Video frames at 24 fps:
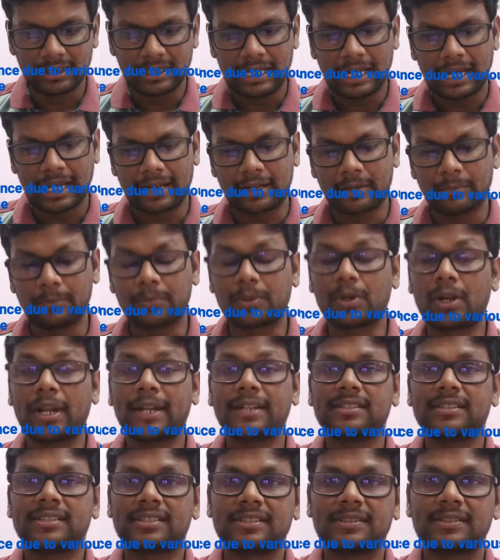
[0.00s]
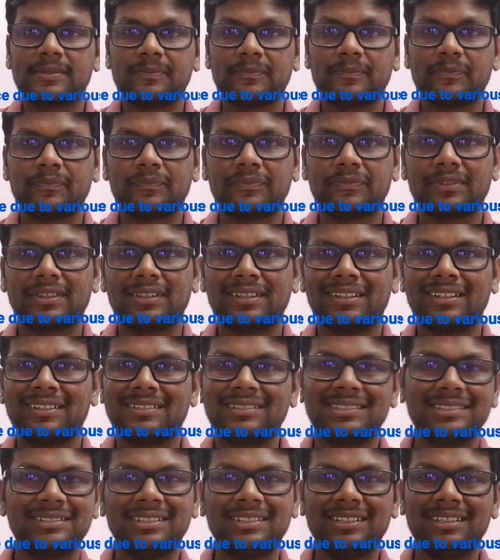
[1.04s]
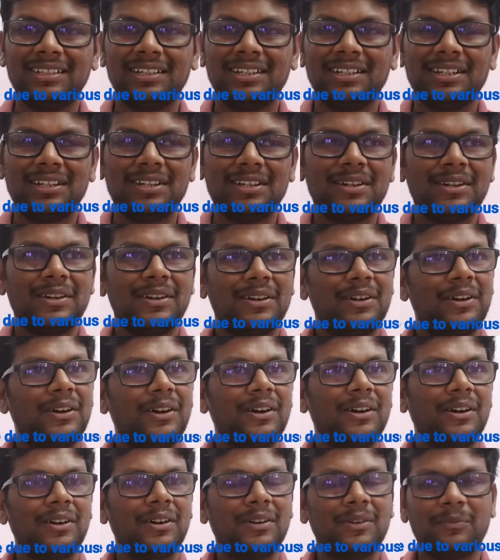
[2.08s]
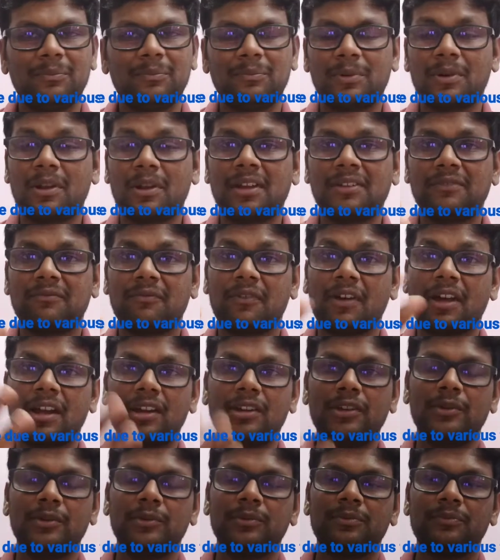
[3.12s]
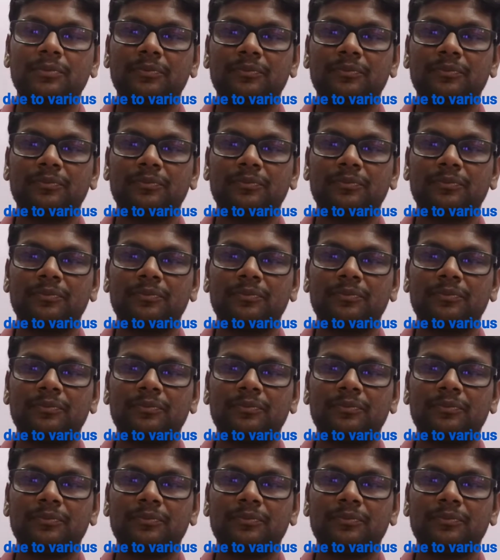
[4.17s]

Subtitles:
And brands, see, brand value,